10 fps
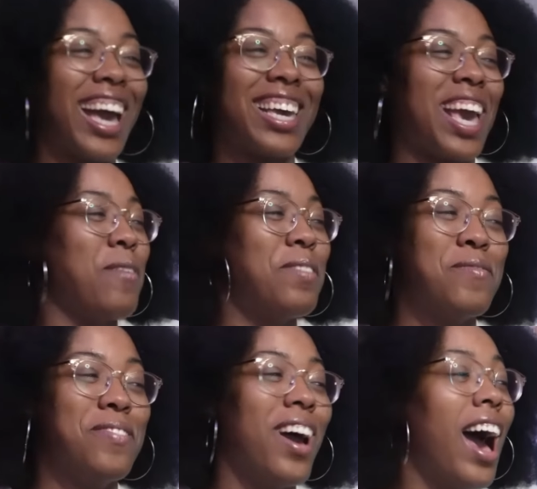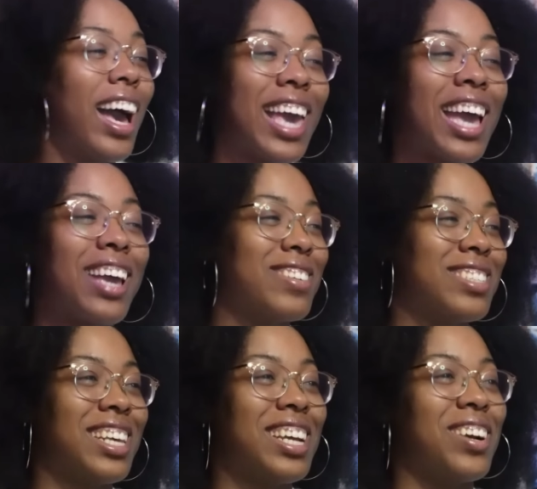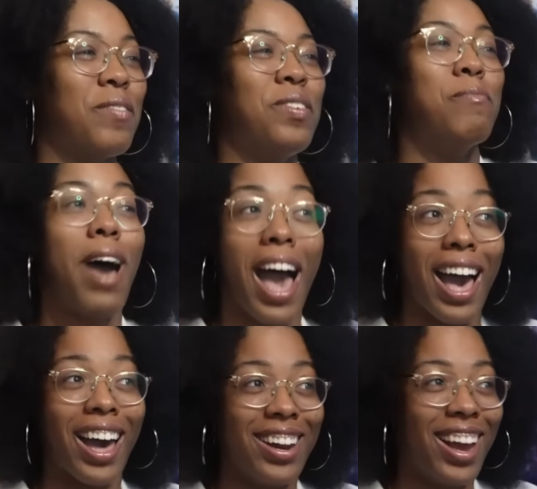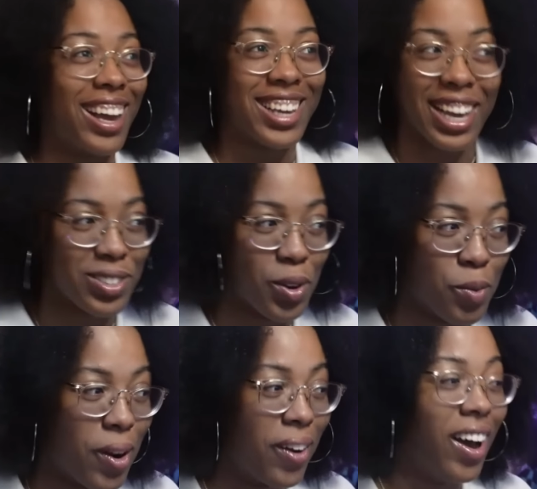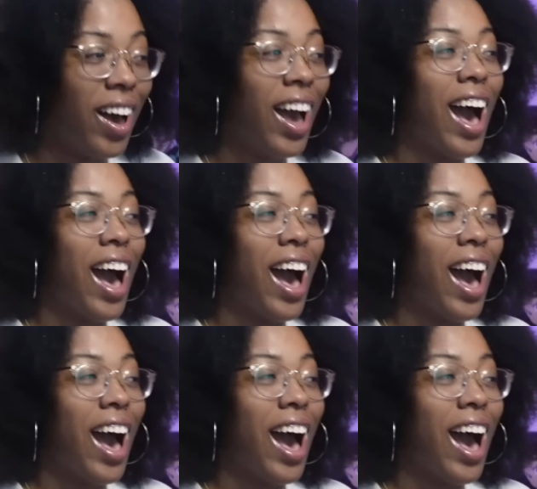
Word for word: I can't be I can't even sit here and be mad I get though, bro.